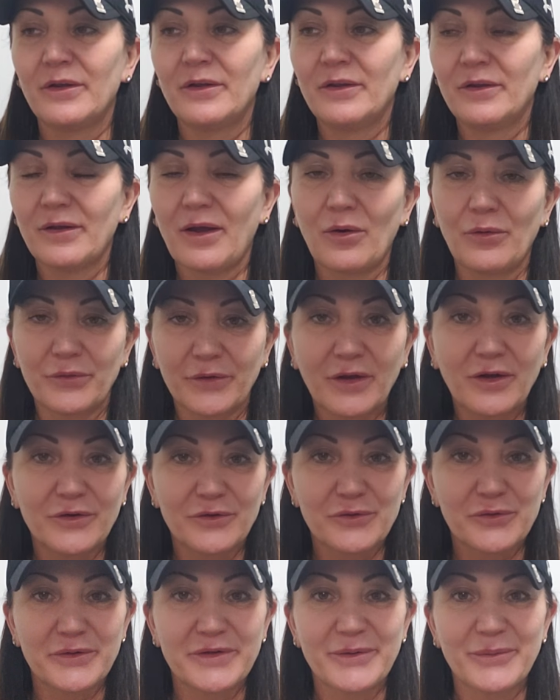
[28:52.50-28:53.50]
out in the
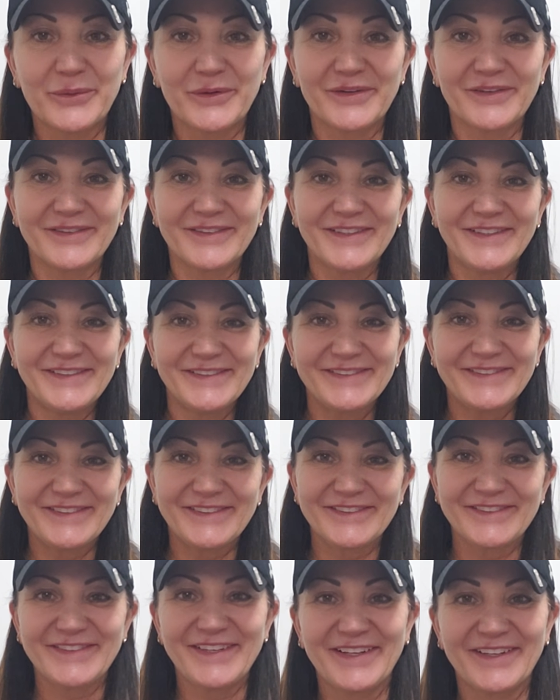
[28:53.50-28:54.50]
country where there's
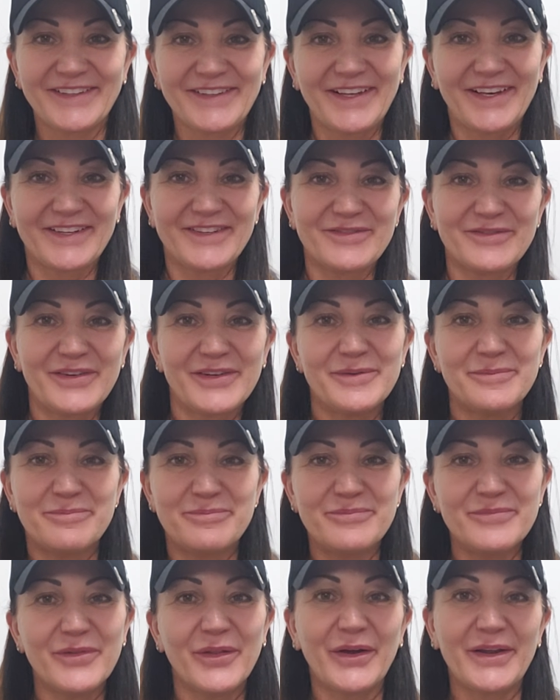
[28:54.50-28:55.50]
not a lot of
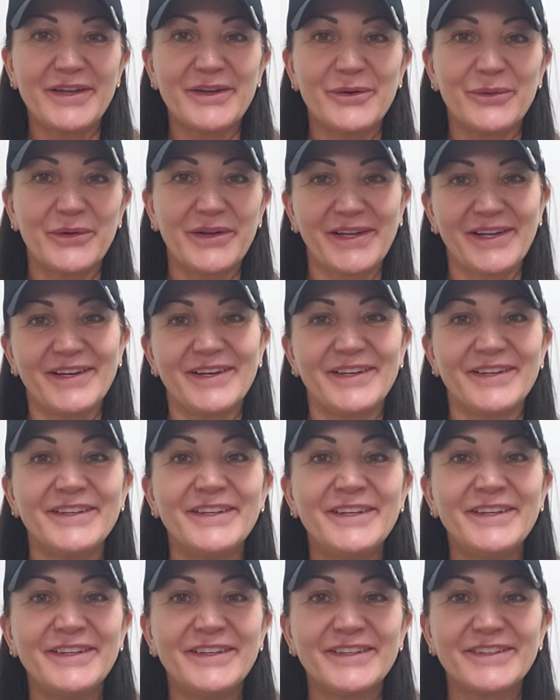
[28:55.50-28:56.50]
light going on,
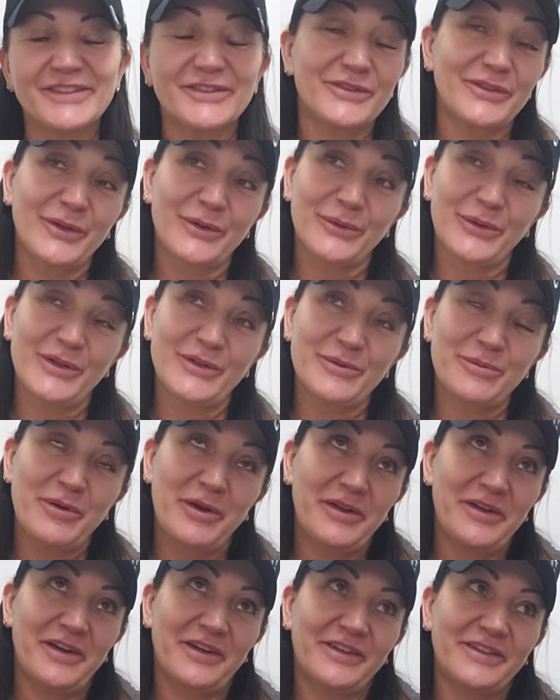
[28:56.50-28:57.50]
because otherwise you're probably
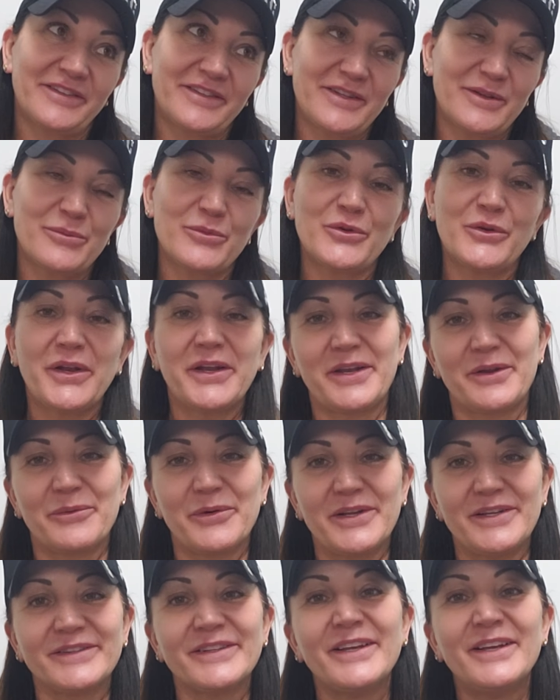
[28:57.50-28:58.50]
not going to see the moon
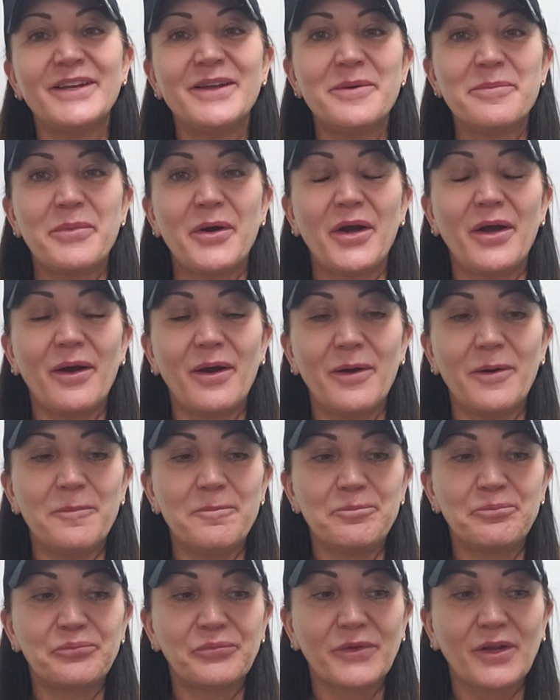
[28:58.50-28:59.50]
anyways. But
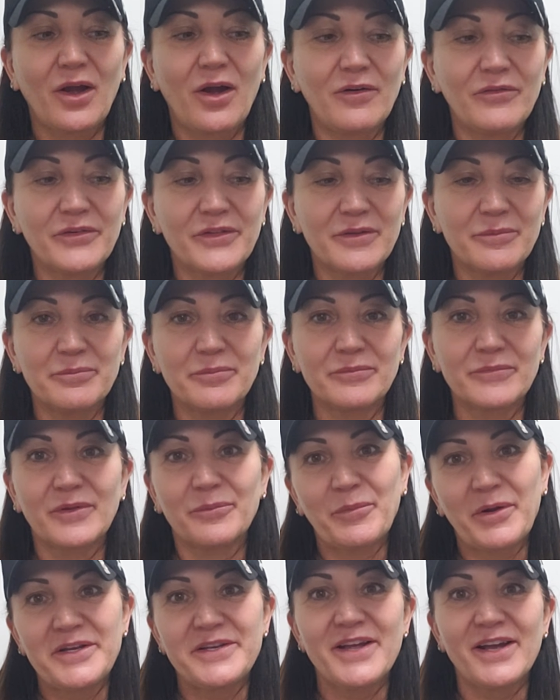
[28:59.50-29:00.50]
off of my
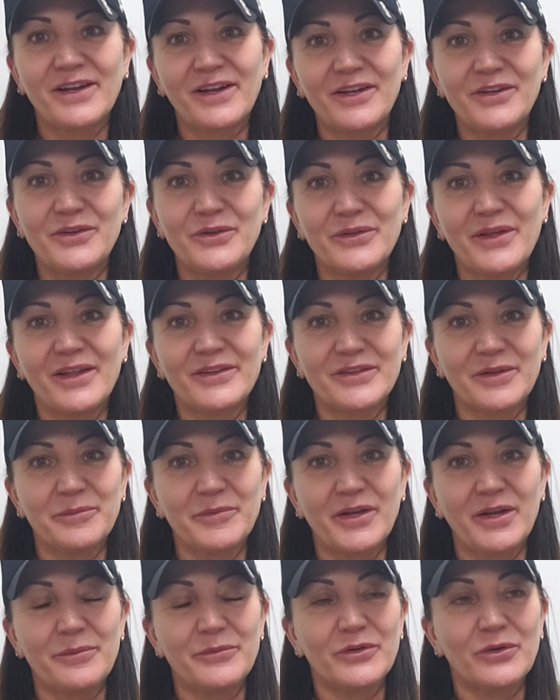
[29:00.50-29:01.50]
deck, I do that
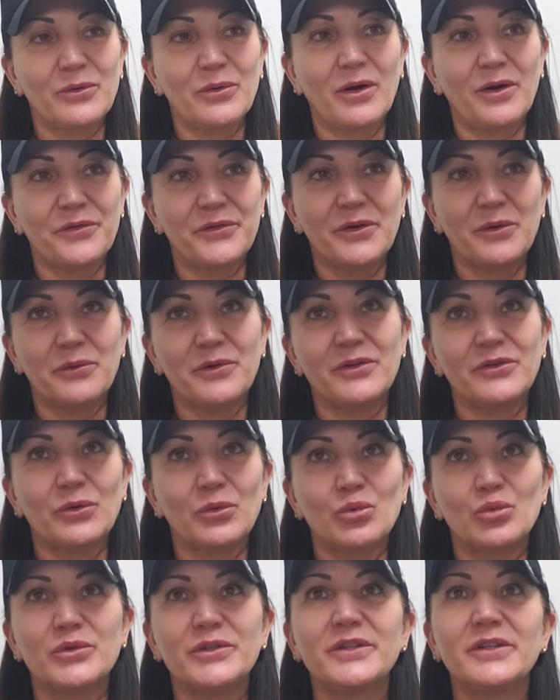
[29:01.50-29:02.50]
sometimes. I'll go out there when it's a
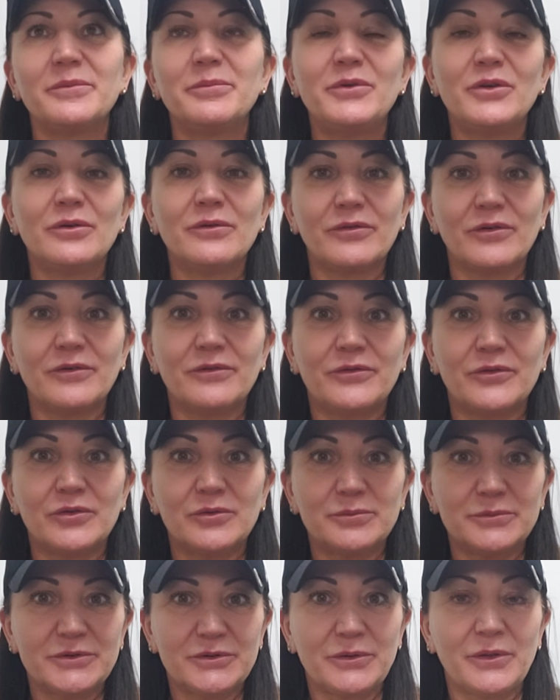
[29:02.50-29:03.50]
really beautiful full
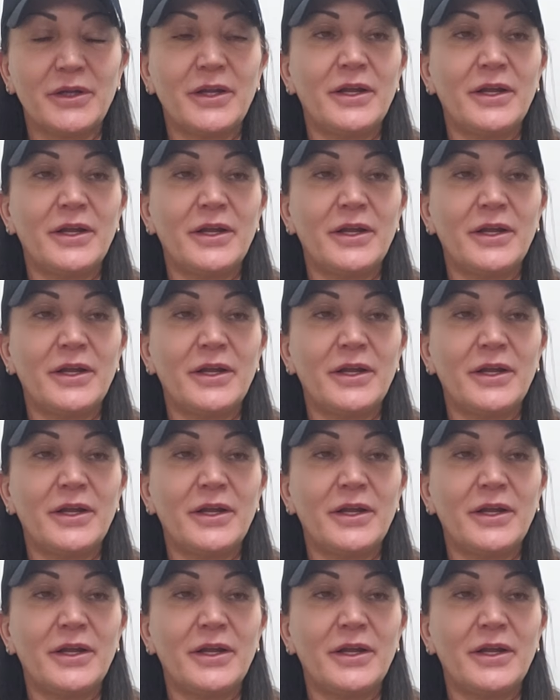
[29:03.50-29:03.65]
moon,